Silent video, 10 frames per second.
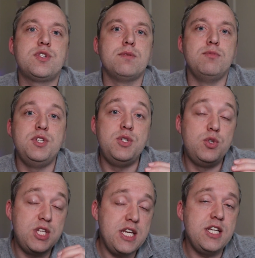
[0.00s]
system
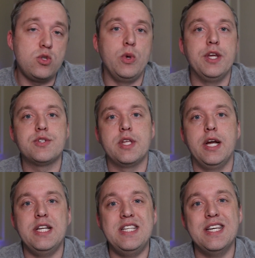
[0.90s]
D tweaks that
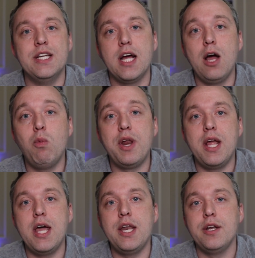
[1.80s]
I did, I went
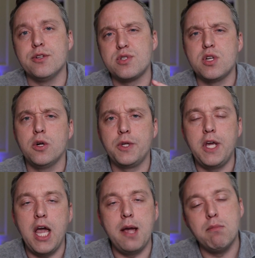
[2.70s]
ahead and installed
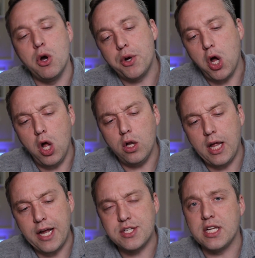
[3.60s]
game mode. I'll
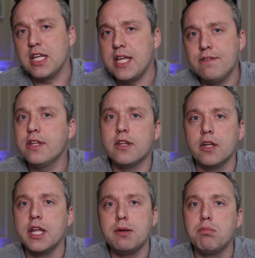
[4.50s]
actually leave it in
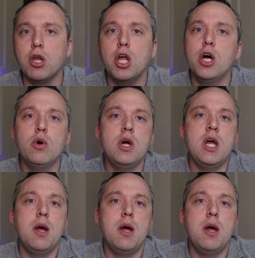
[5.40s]
the link below.